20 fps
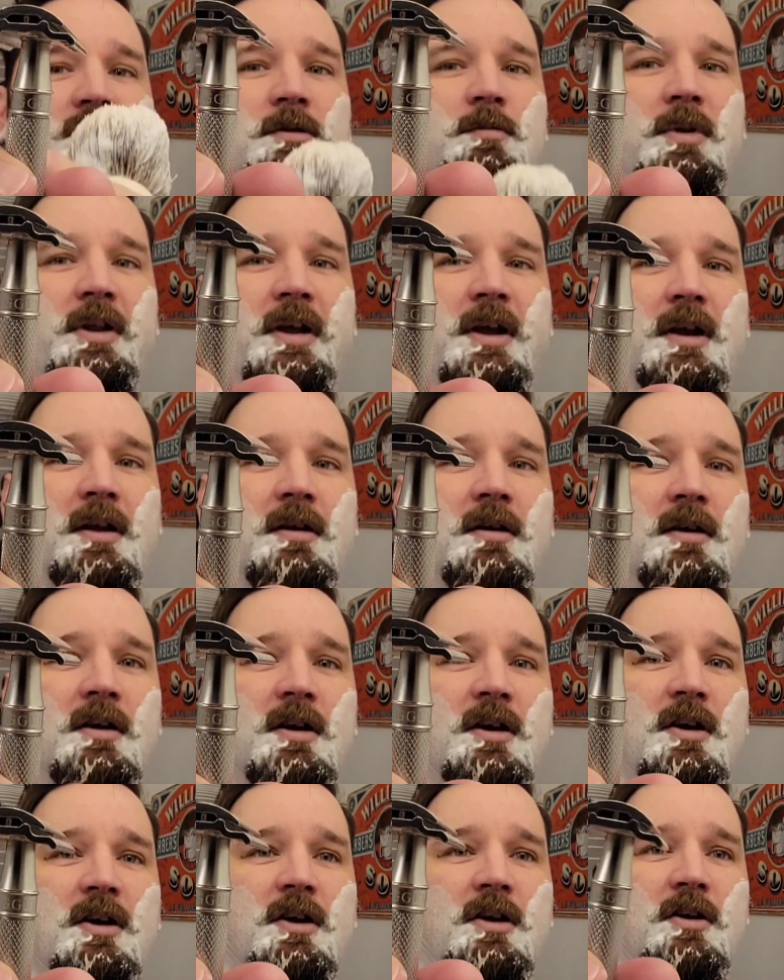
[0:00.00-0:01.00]
the blade.
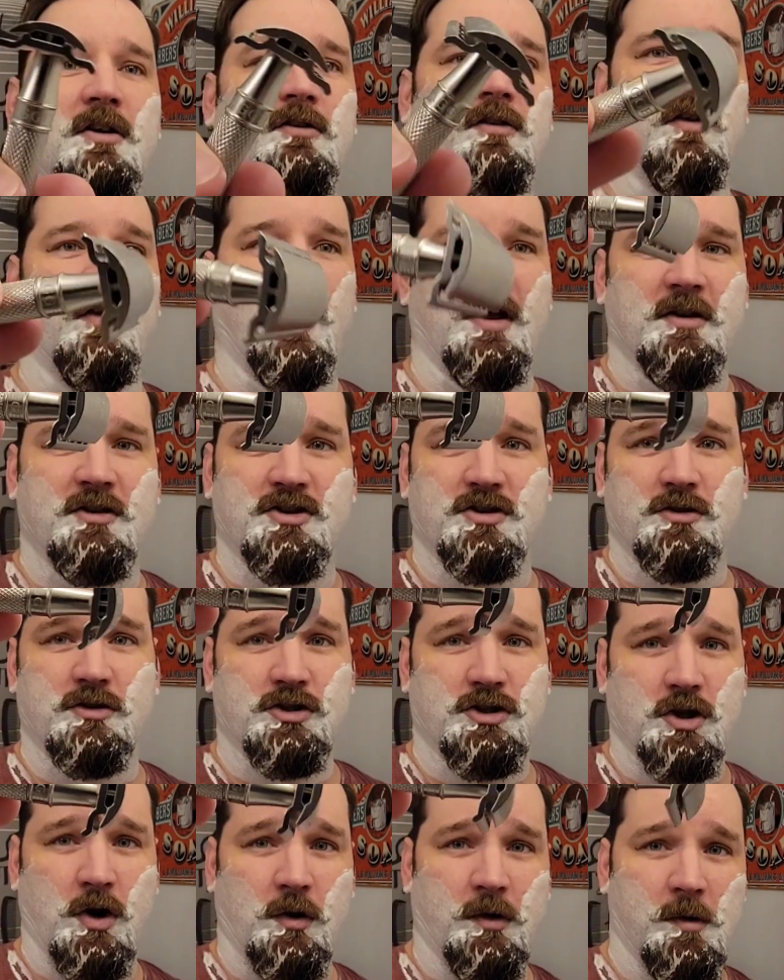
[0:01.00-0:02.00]
So they
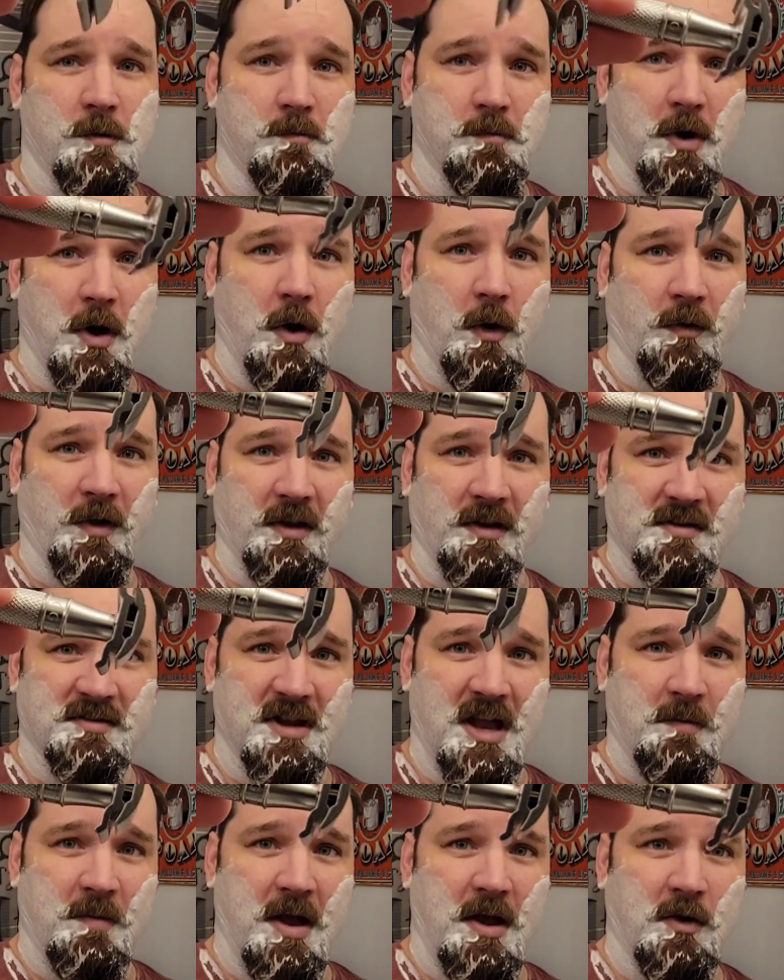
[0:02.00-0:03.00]
showed them both at the
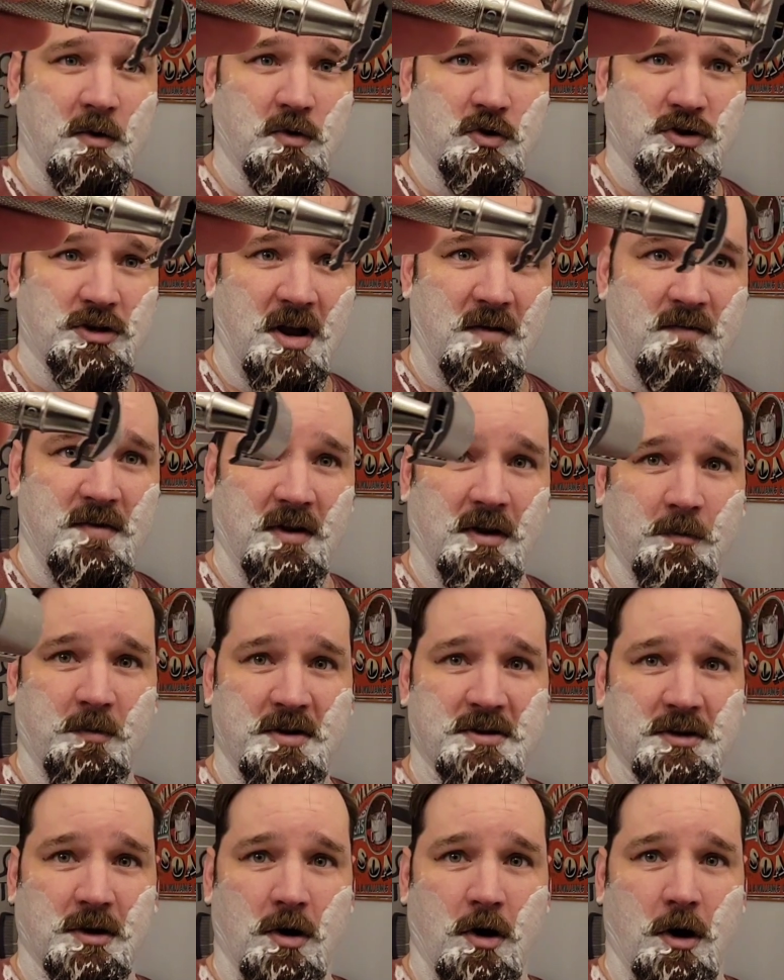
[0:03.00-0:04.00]
same angle shaving a
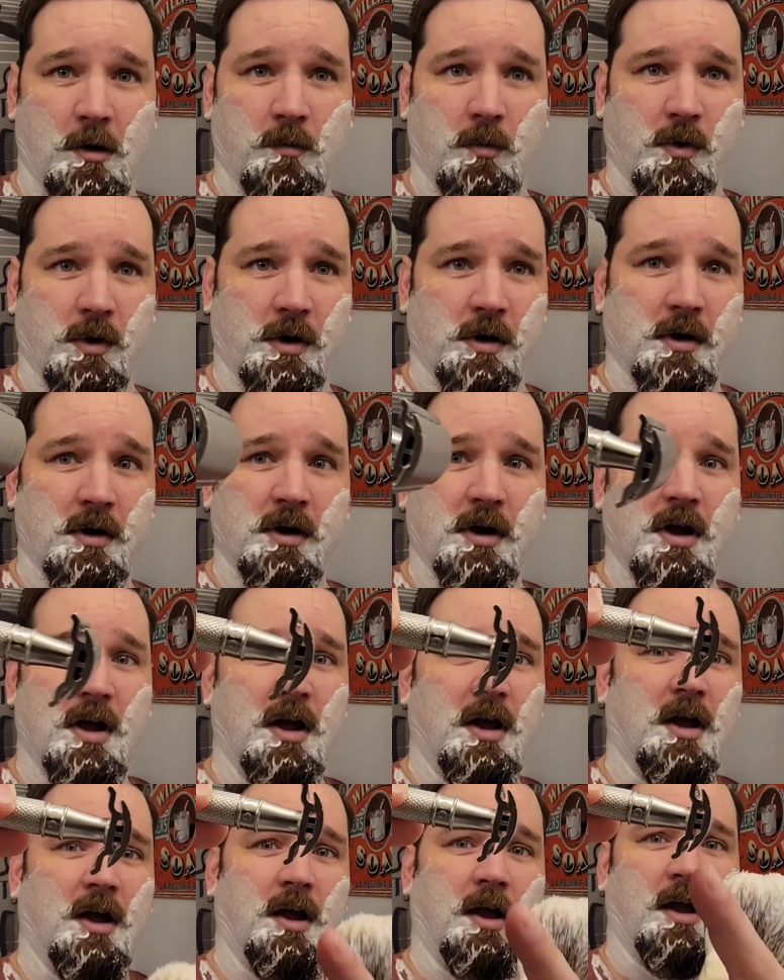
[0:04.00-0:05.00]
piece of cardboard,
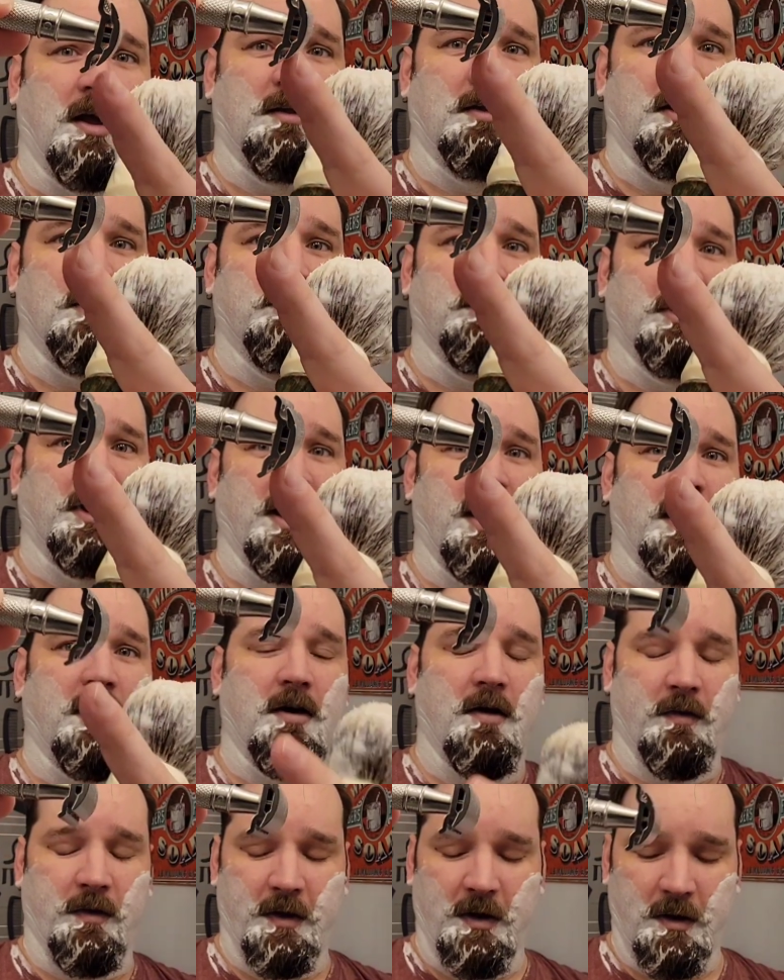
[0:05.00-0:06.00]
and the blade
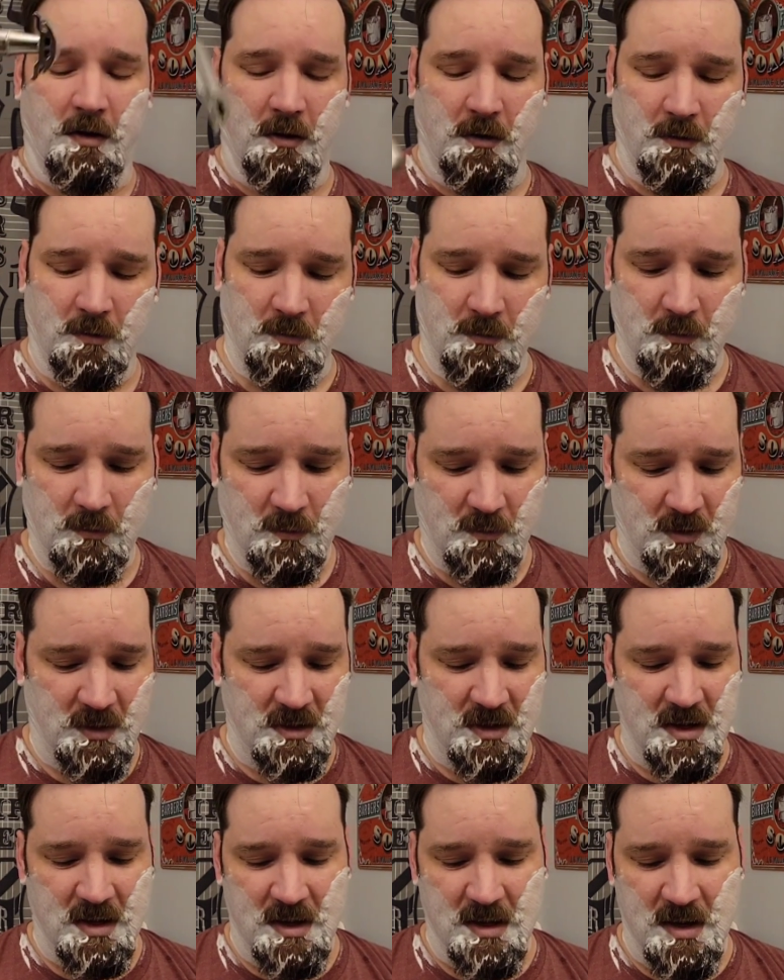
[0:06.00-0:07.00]
on the
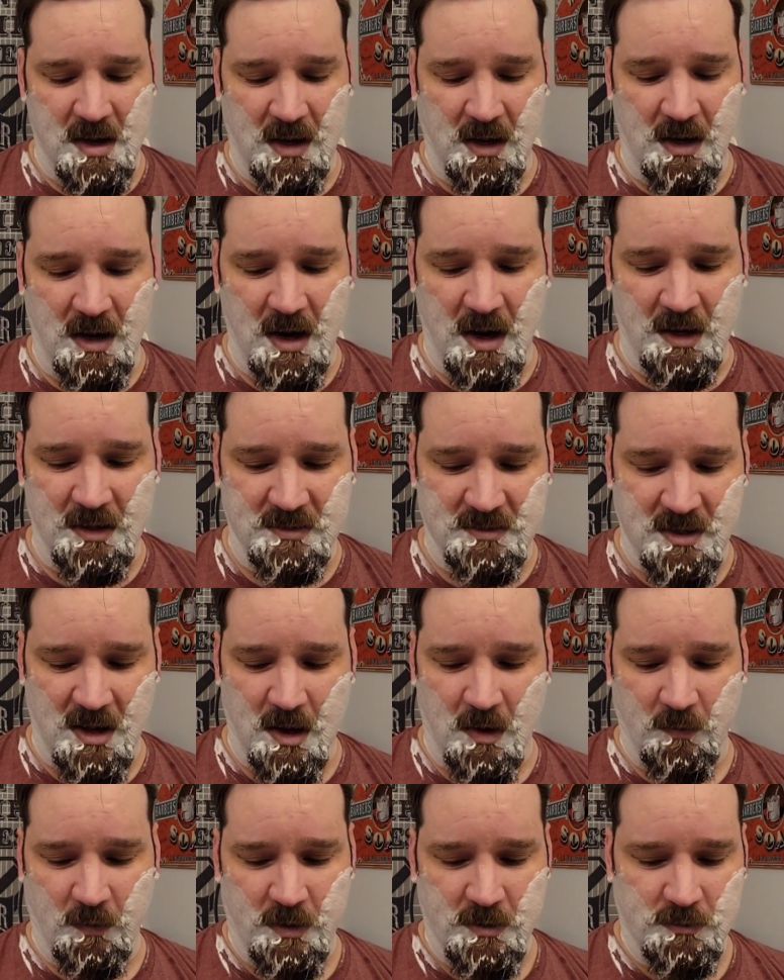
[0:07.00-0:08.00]
DE89 style
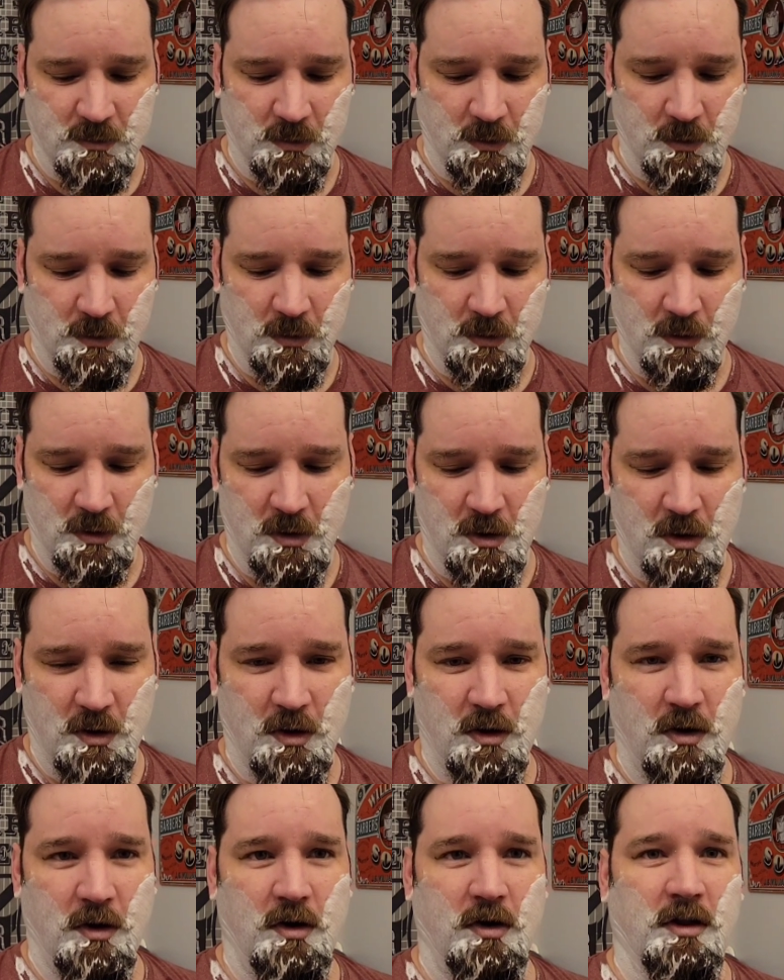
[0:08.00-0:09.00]
razor,
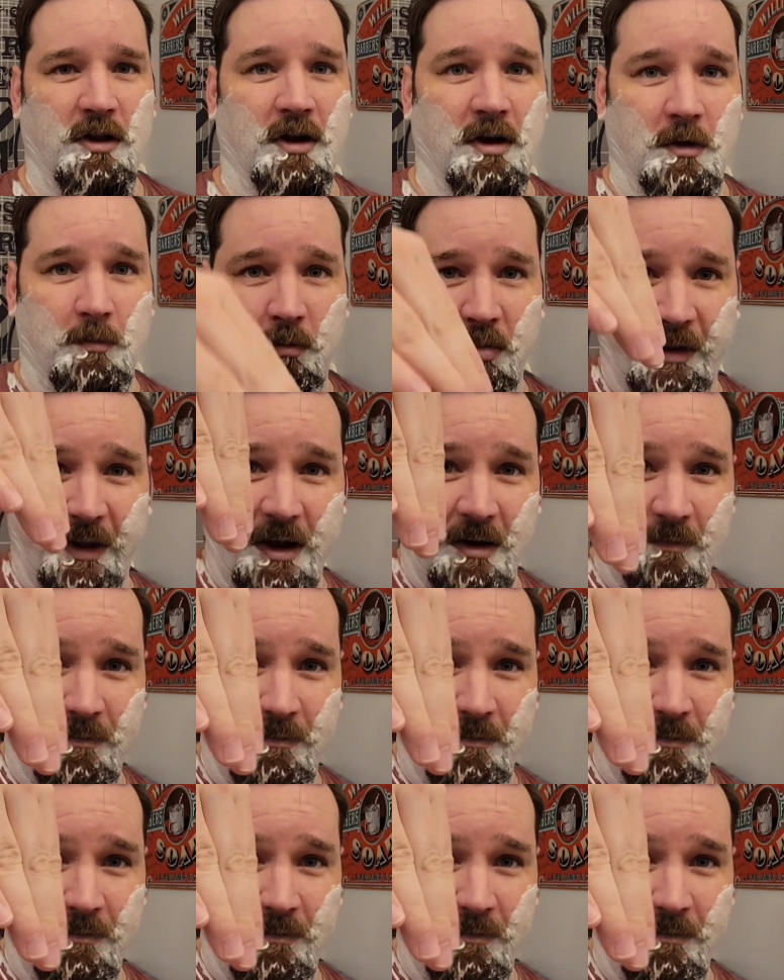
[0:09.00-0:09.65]
the blade